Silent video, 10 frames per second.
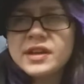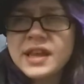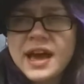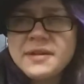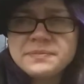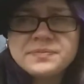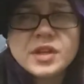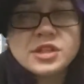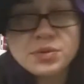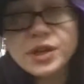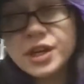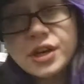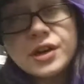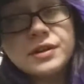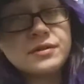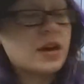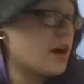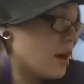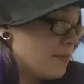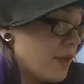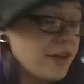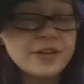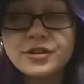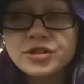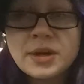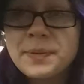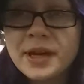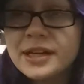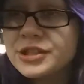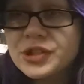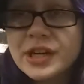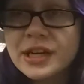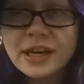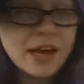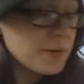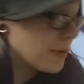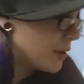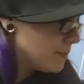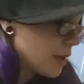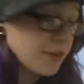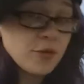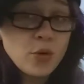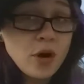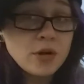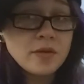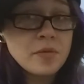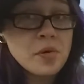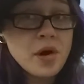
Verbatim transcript: like that. It's really good. Um, not that you're dripping it and drinking it, but and if you are, you have a